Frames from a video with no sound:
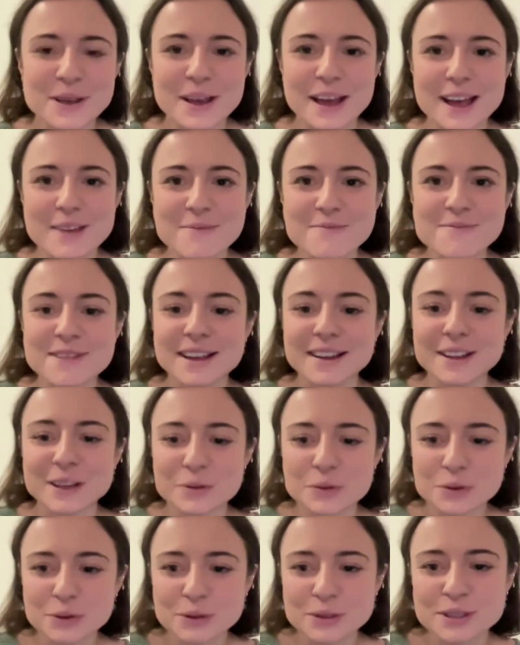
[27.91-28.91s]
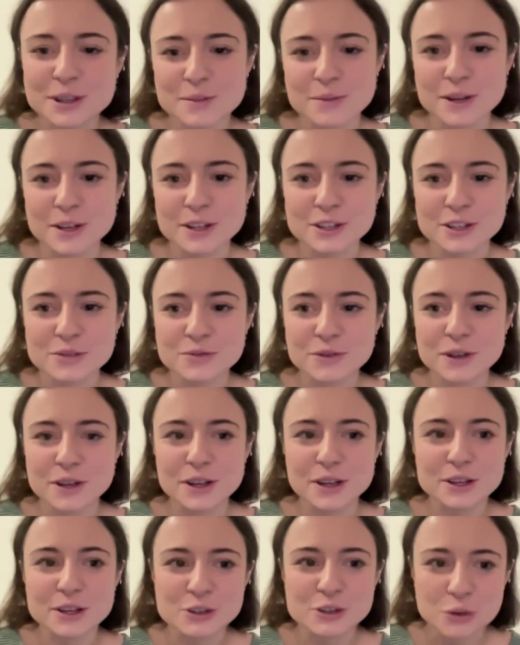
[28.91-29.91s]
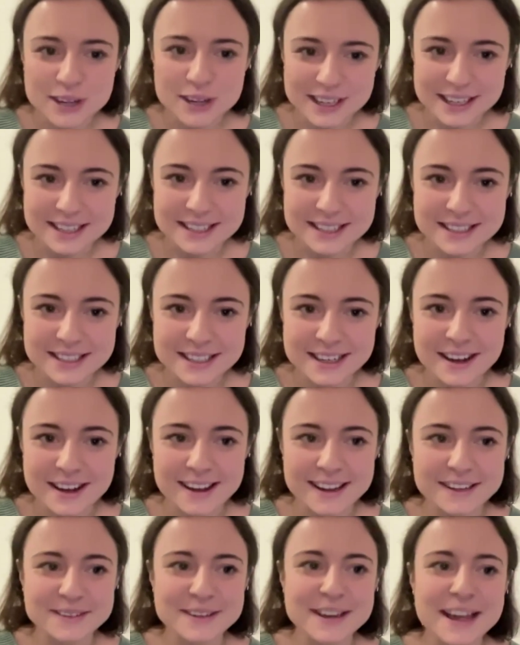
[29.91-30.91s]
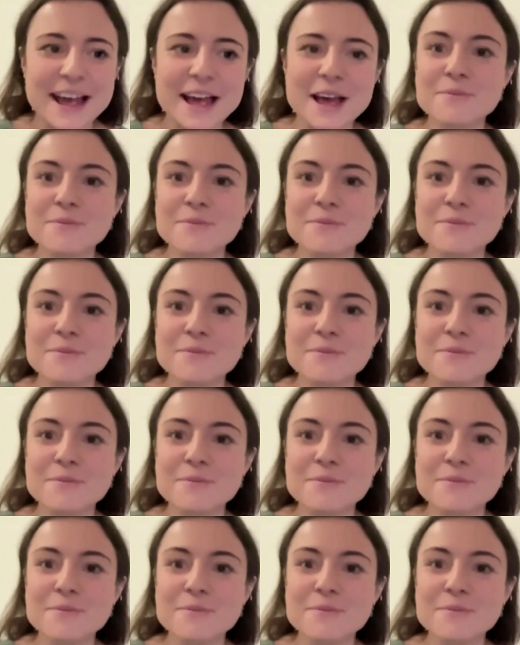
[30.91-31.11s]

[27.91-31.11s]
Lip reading: Thank you all so much for joining us tonight.